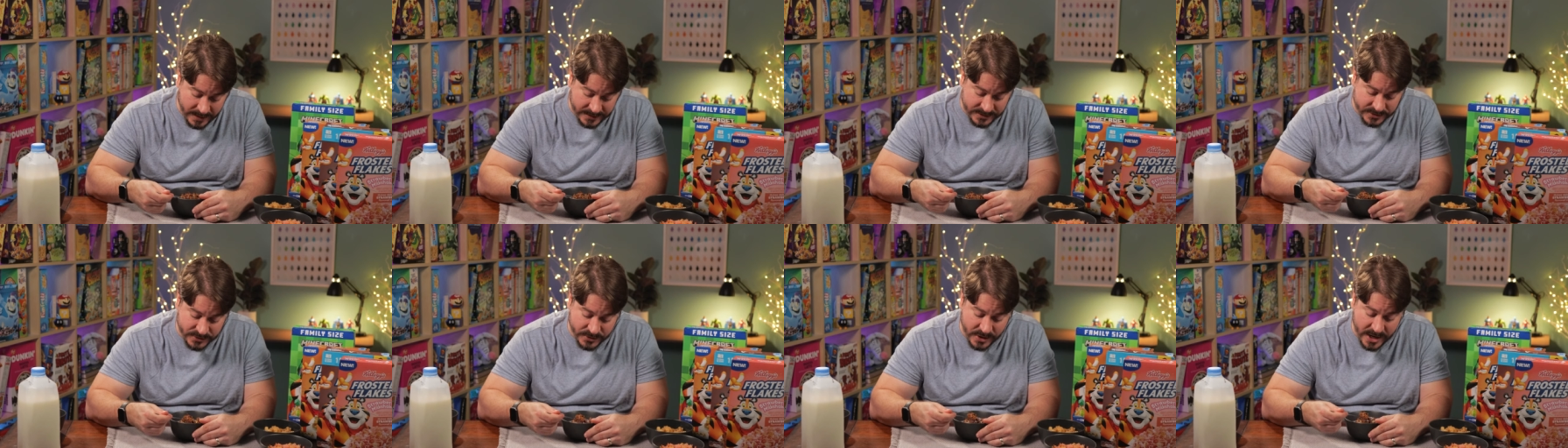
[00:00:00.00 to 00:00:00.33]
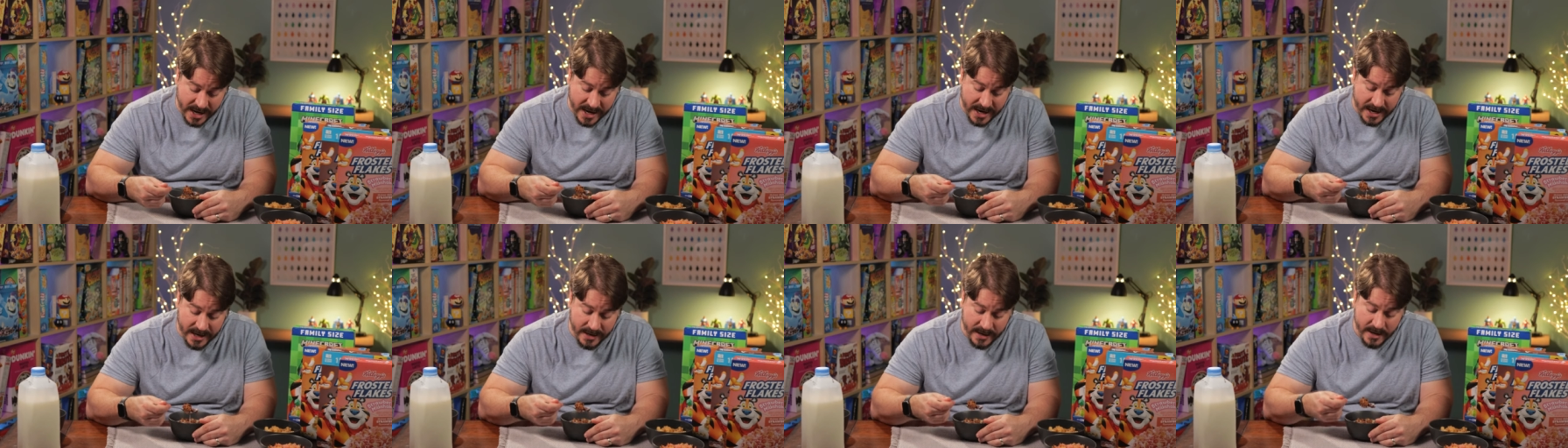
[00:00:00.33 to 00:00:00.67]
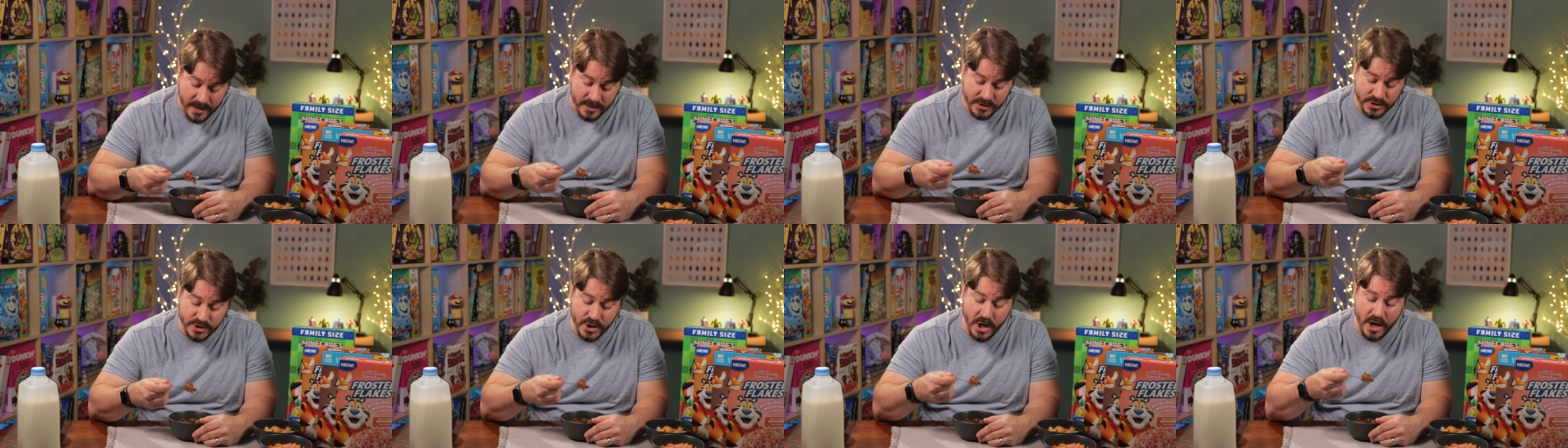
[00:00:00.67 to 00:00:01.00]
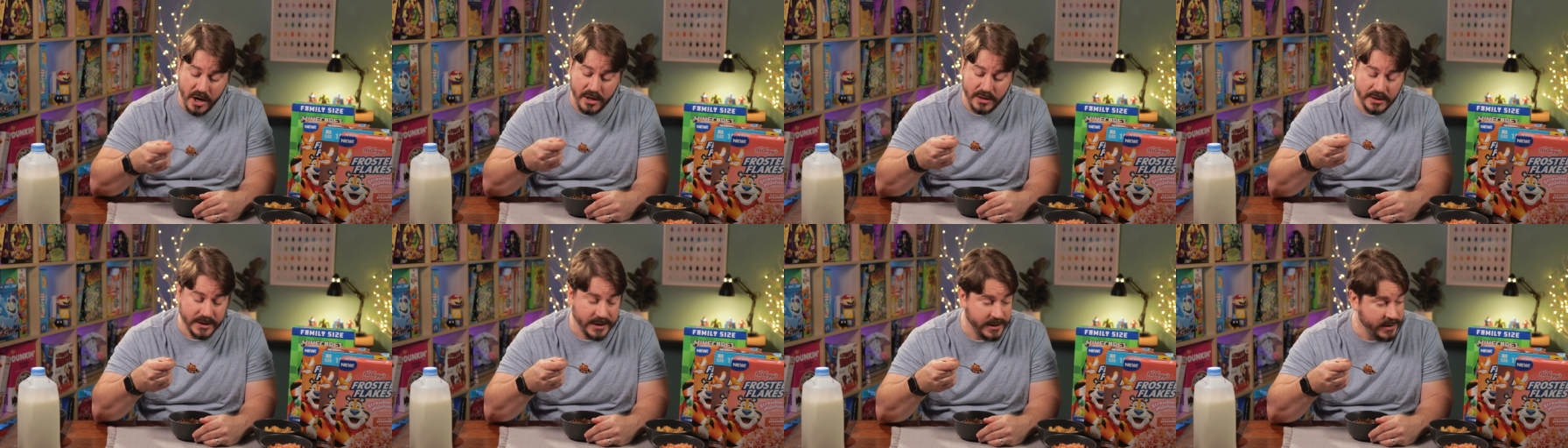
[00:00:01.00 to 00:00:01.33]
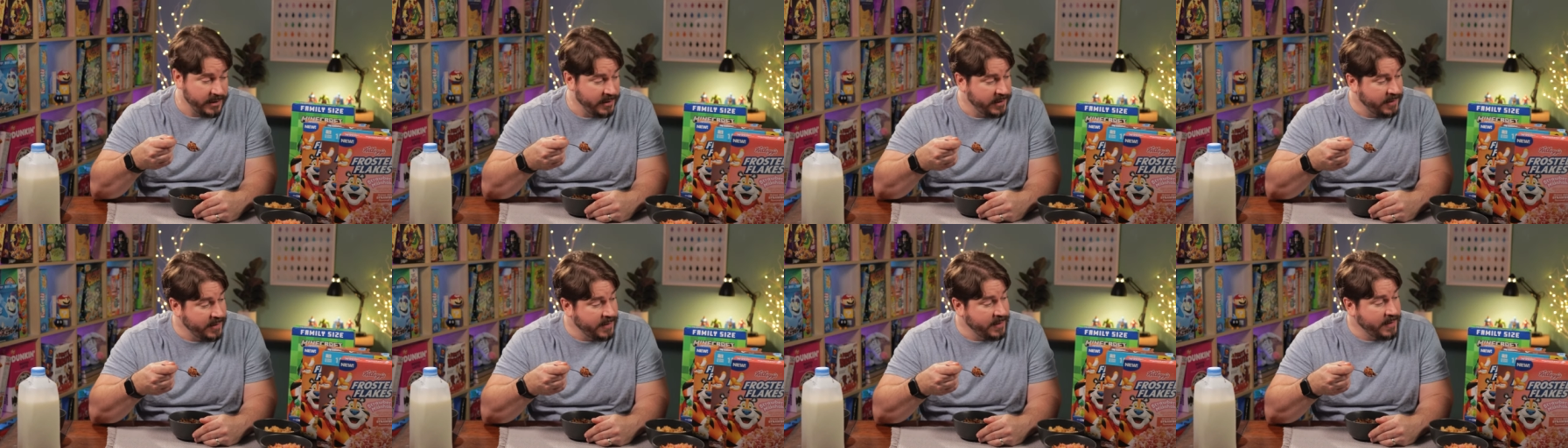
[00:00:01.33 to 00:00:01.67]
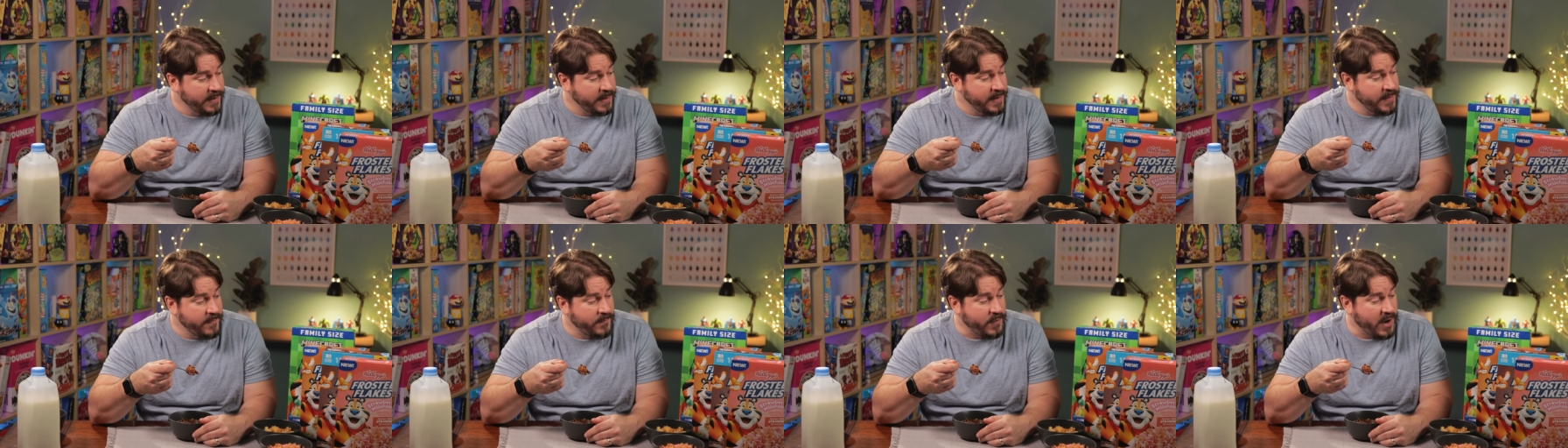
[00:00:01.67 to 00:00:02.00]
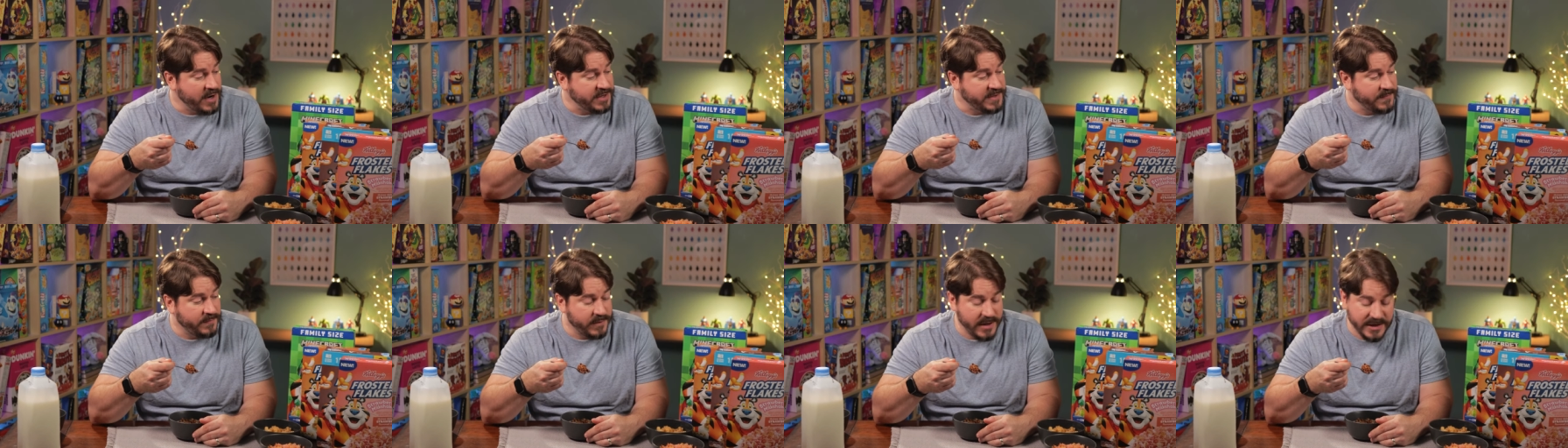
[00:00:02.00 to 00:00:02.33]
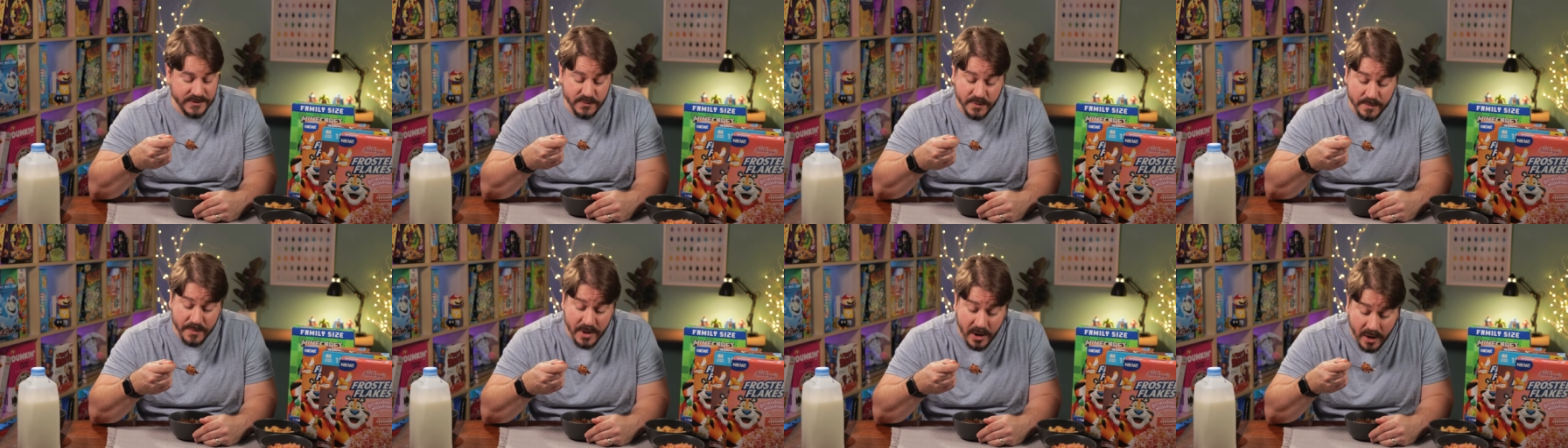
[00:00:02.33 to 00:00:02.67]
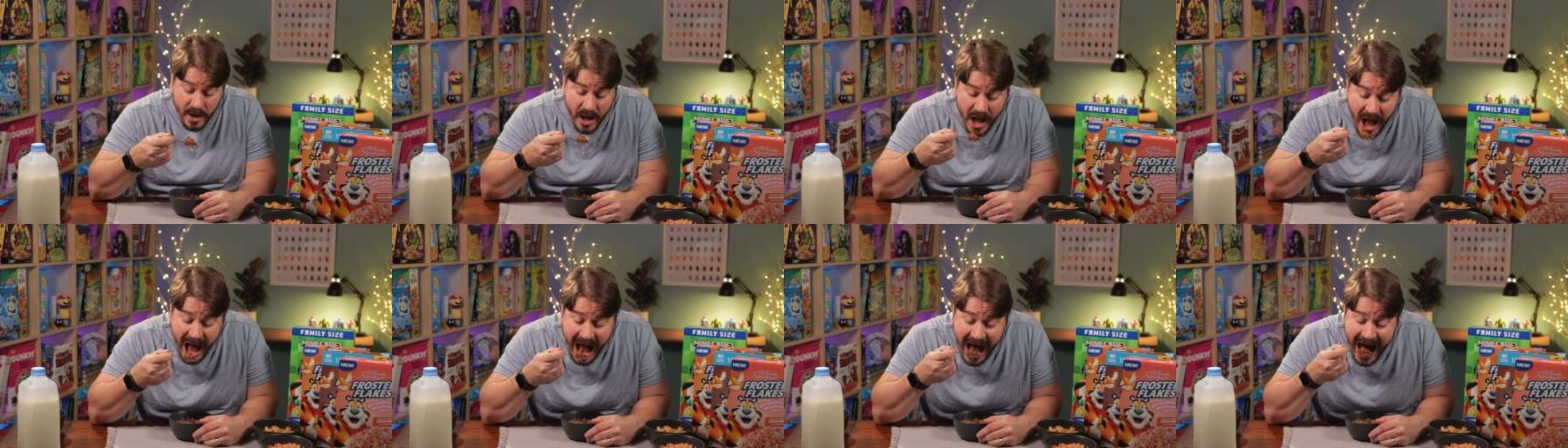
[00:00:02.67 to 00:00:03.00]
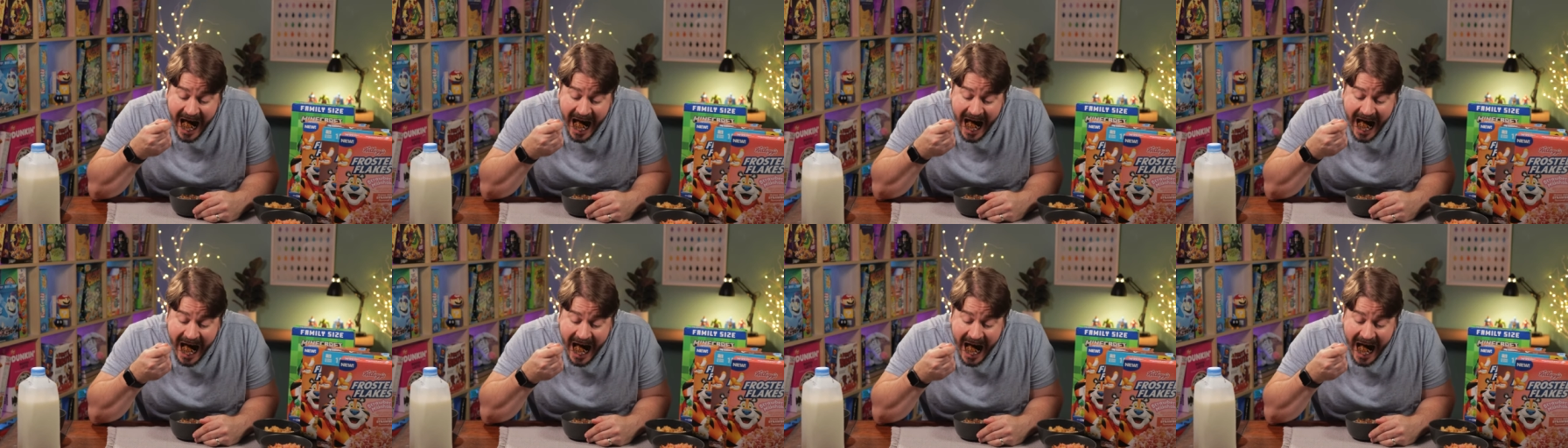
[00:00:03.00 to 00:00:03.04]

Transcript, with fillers: Let's try chocolate Frosted Flakes with milk.